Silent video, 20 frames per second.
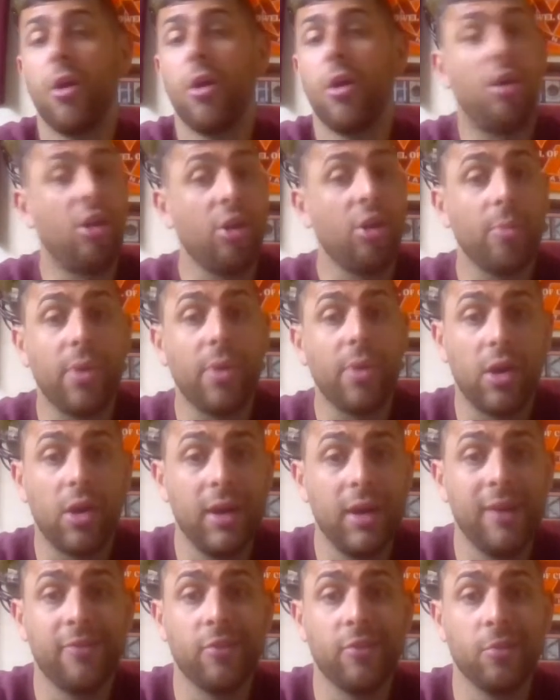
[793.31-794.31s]
Harbaugh,
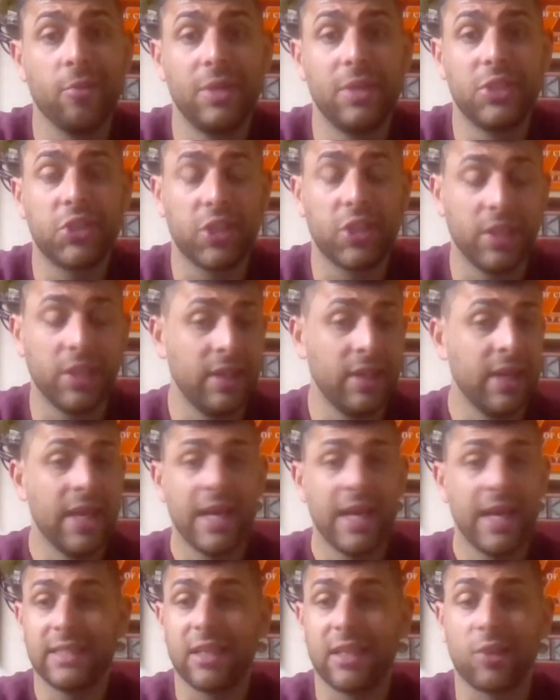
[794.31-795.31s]
however, at Michigan,
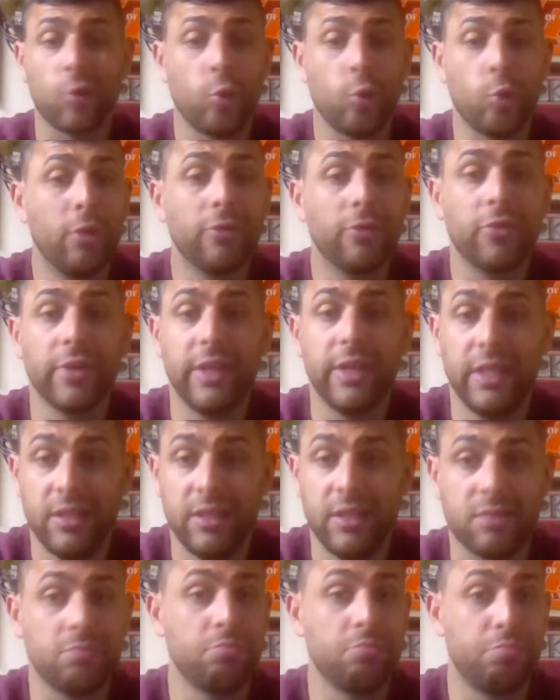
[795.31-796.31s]
he's got the
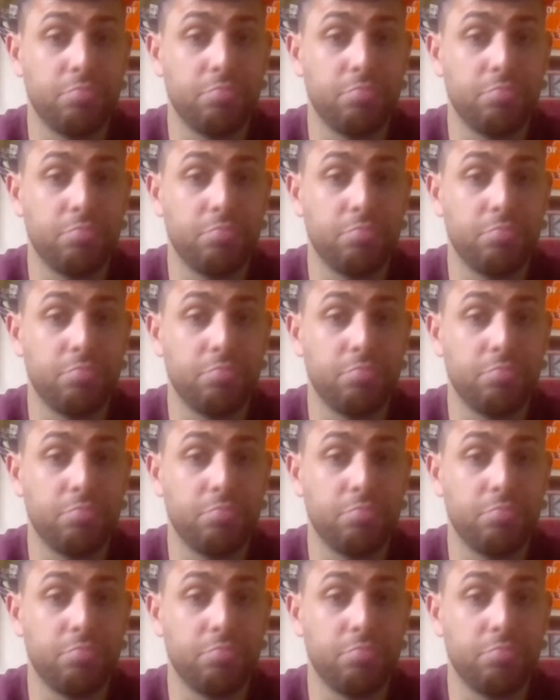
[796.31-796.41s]
Wolverines